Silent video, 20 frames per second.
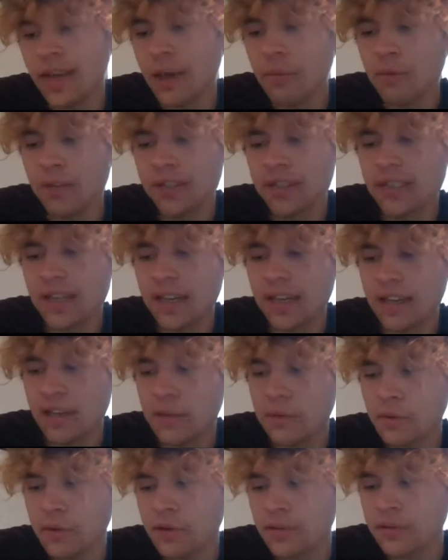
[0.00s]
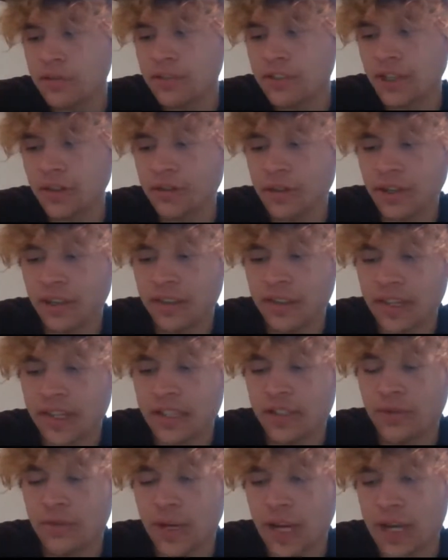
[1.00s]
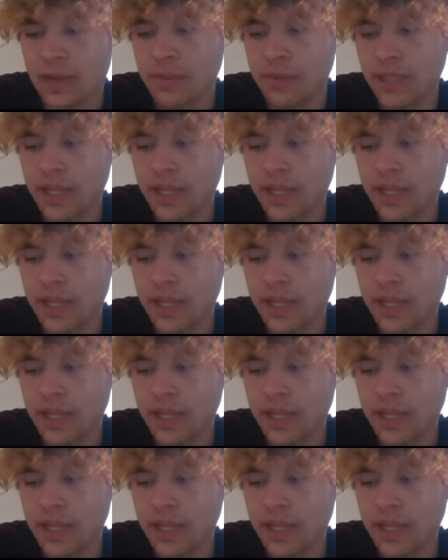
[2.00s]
I wouldn't say they were turning things around,